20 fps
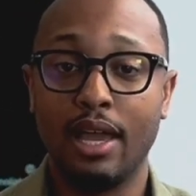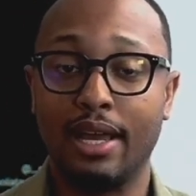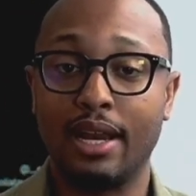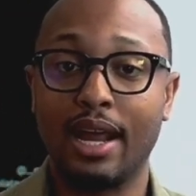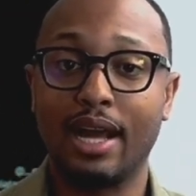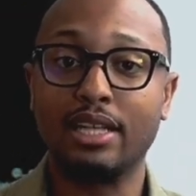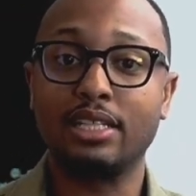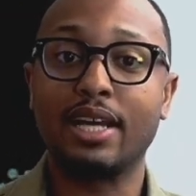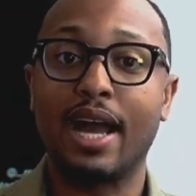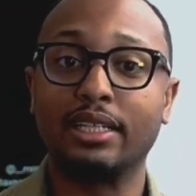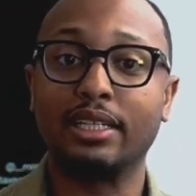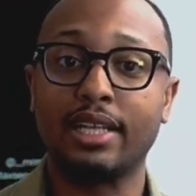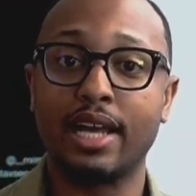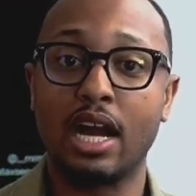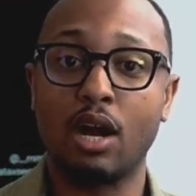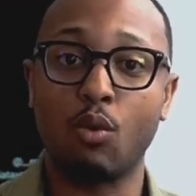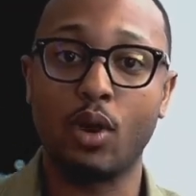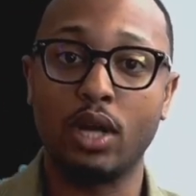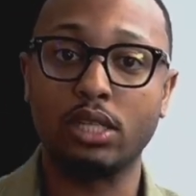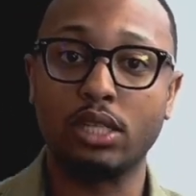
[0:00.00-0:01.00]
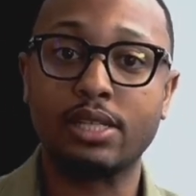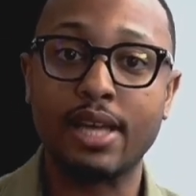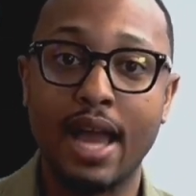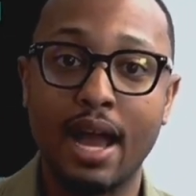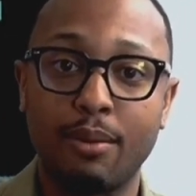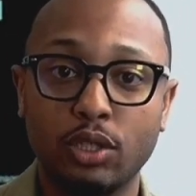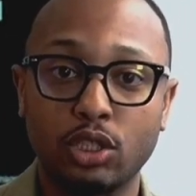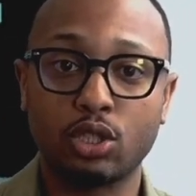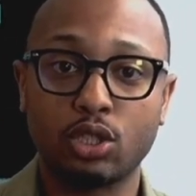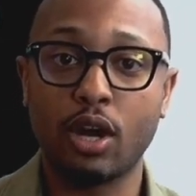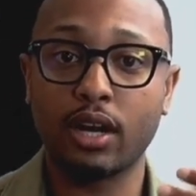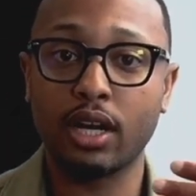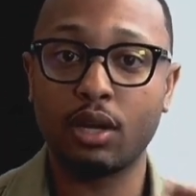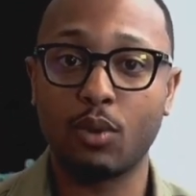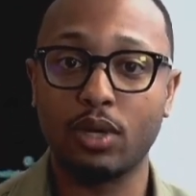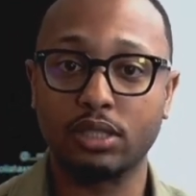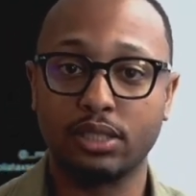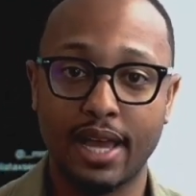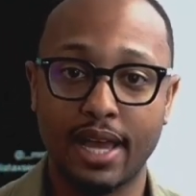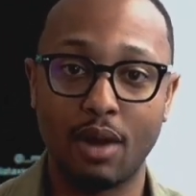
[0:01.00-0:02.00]
And I jot down what time we
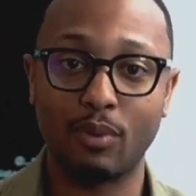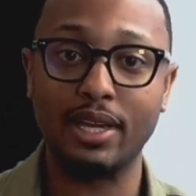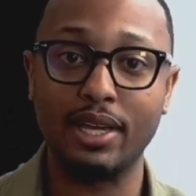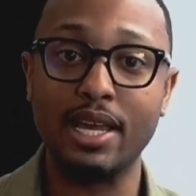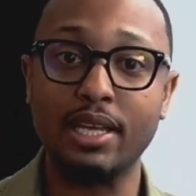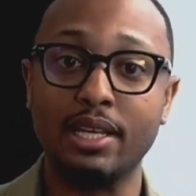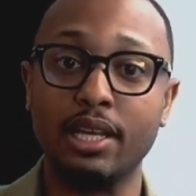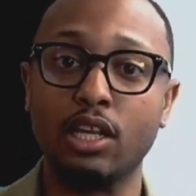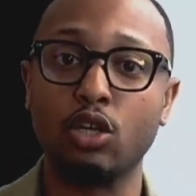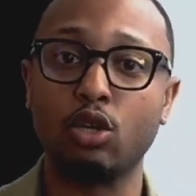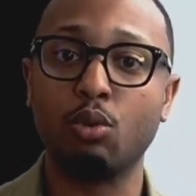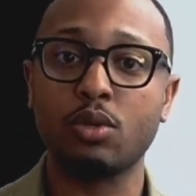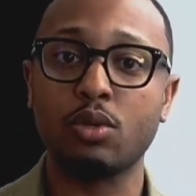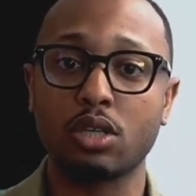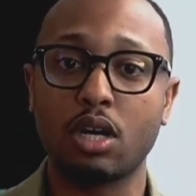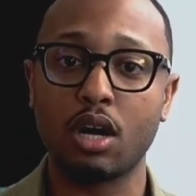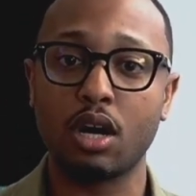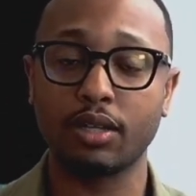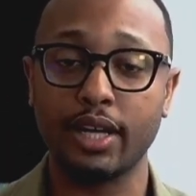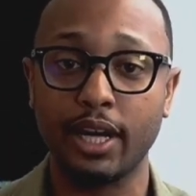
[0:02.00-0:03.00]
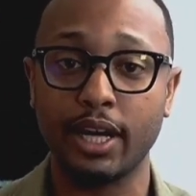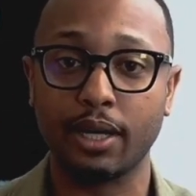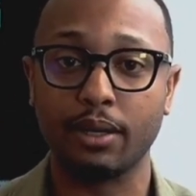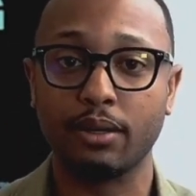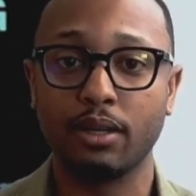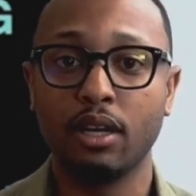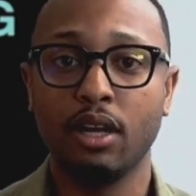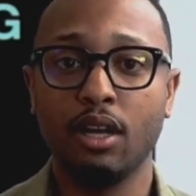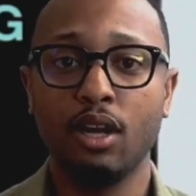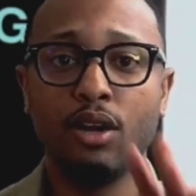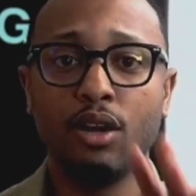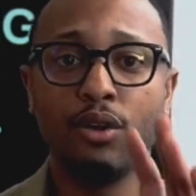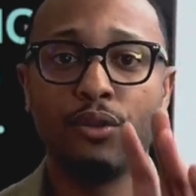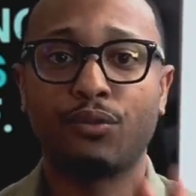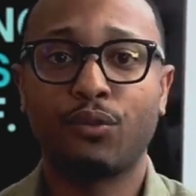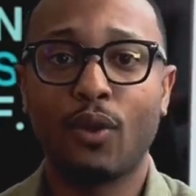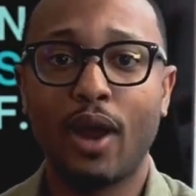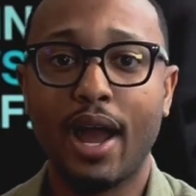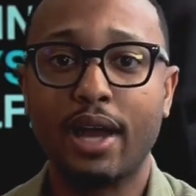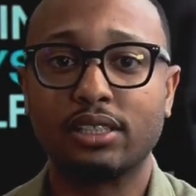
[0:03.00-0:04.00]
started, what time we ended, and who was all there.
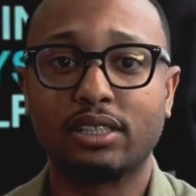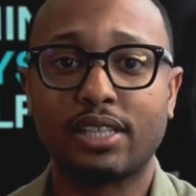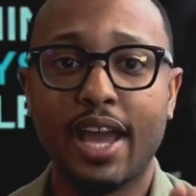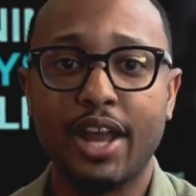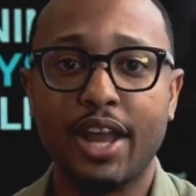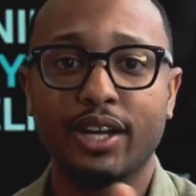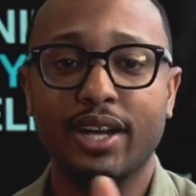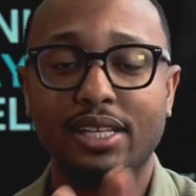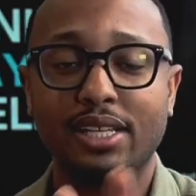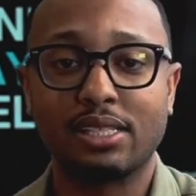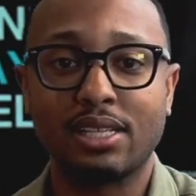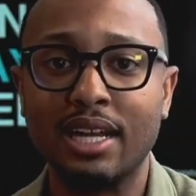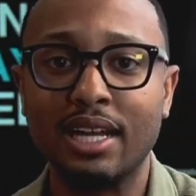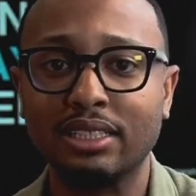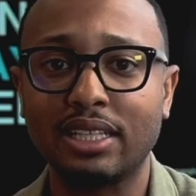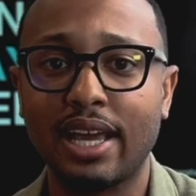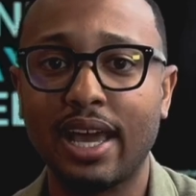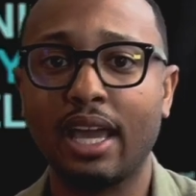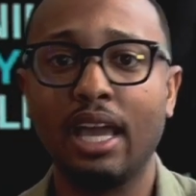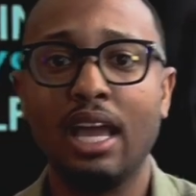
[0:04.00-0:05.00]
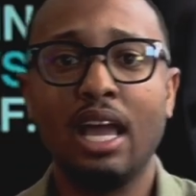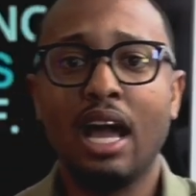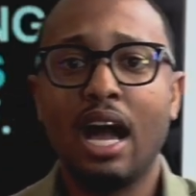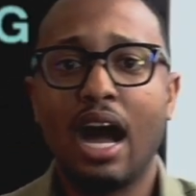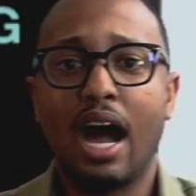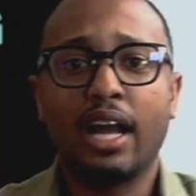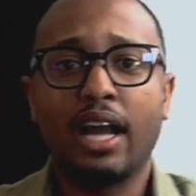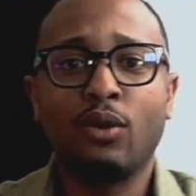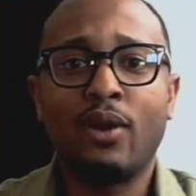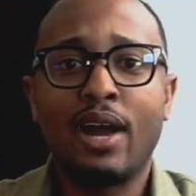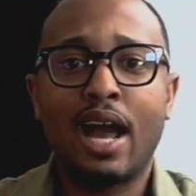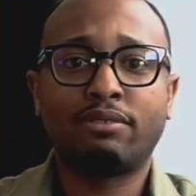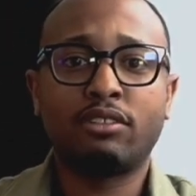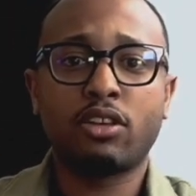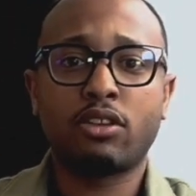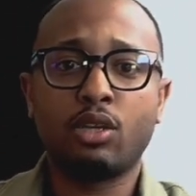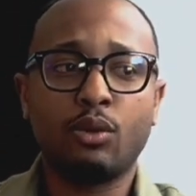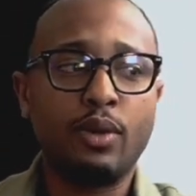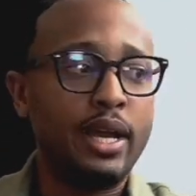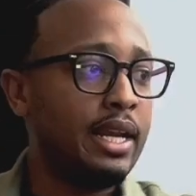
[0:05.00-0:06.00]
Friday, Saturday, Sunday, I don't
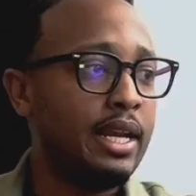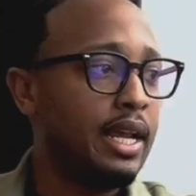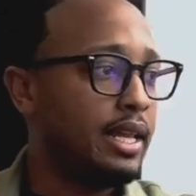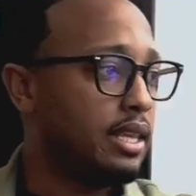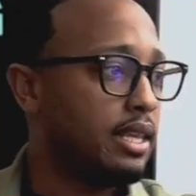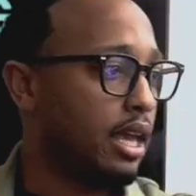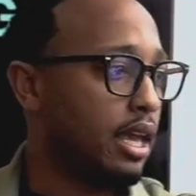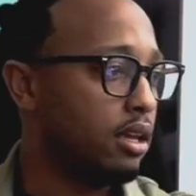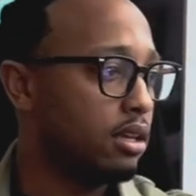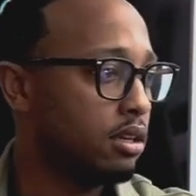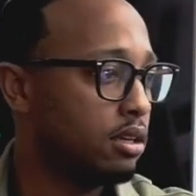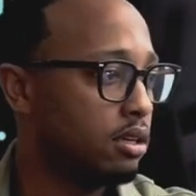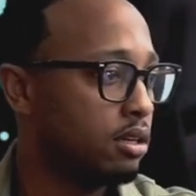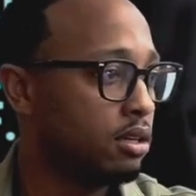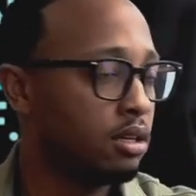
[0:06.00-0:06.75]
have to do anything.